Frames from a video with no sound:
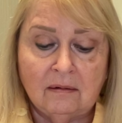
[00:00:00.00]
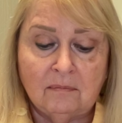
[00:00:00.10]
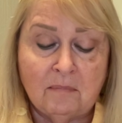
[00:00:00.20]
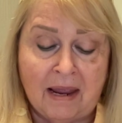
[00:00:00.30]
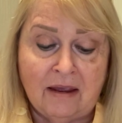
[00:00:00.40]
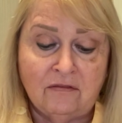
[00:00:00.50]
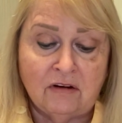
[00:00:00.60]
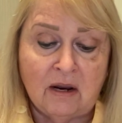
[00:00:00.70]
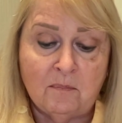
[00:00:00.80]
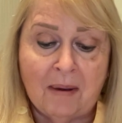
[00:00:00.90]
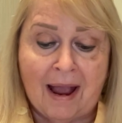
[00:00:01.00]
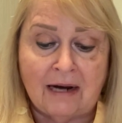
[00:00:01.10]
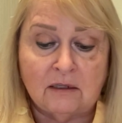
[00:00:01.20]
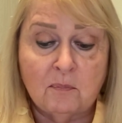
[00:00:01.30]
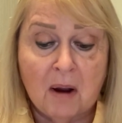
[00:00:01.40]
may even
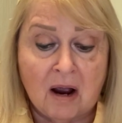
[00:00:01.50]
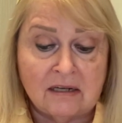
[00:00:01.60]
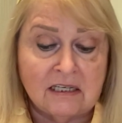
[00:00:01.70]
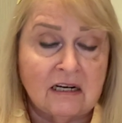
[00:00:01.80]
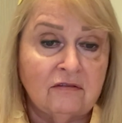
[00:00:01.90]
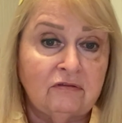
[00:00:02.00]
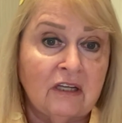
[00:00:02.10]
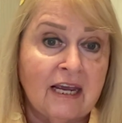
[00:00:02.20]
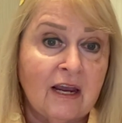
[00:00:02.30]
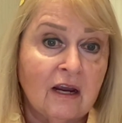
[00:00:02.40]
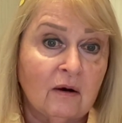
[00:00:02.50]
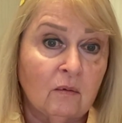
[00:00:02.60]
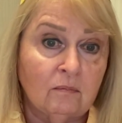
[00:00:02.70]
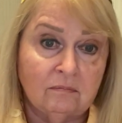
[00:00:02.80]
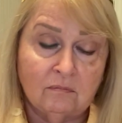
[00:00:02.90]
impact positively
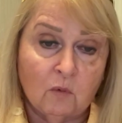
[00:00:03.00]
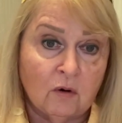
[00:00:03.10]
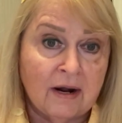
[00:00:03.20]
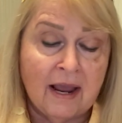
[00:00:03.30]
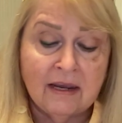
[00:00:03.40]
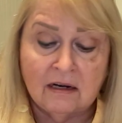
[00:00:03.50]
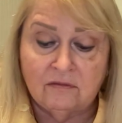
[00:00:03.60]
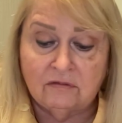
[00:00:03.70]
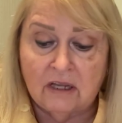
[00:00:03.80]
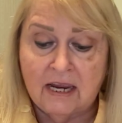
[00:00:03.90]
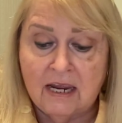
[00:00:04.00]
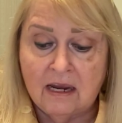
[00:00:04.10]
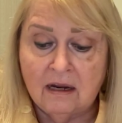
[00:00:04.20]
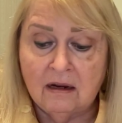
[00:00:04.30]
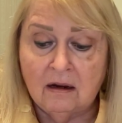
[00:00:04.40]
or negatively
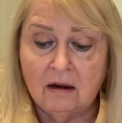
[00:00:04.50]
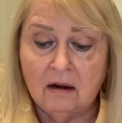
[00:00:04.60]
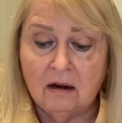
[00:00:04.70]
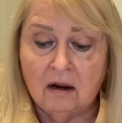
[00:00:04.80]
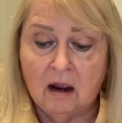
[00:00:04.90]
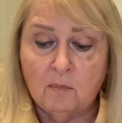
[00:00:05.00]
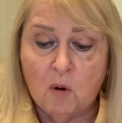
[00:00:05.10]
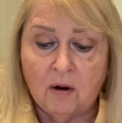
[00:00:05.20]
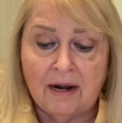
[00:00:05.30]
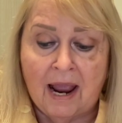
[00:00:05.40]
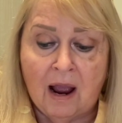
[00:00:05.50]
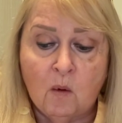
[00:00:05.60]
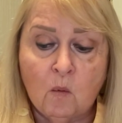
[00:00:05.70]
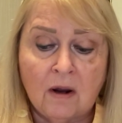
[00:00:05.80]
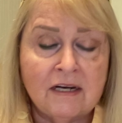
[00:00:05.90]
upon how
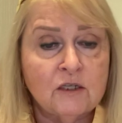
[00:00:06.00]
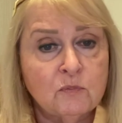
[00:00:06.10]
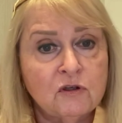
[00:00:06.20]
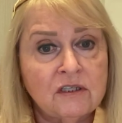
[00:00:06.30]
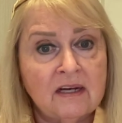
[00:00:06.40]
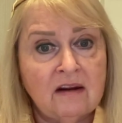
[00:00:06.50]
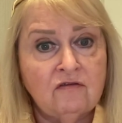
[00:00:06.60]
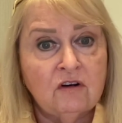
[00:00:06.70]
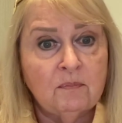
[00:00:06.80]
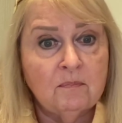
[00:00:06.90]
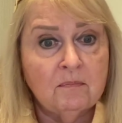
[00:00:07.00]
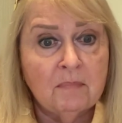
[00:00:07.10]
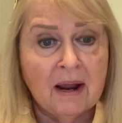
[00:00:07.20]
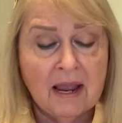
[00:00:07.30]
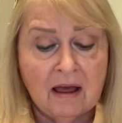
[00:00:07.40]
one is perceived
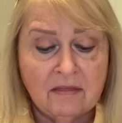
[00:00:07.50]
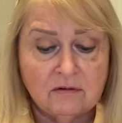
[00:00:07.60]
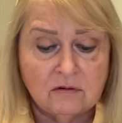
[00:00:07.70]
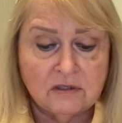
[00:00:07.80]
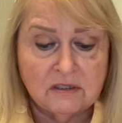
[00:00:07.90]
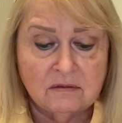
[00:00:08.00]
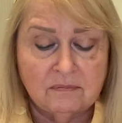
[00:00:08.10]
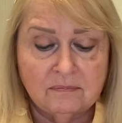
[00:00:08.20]
by others.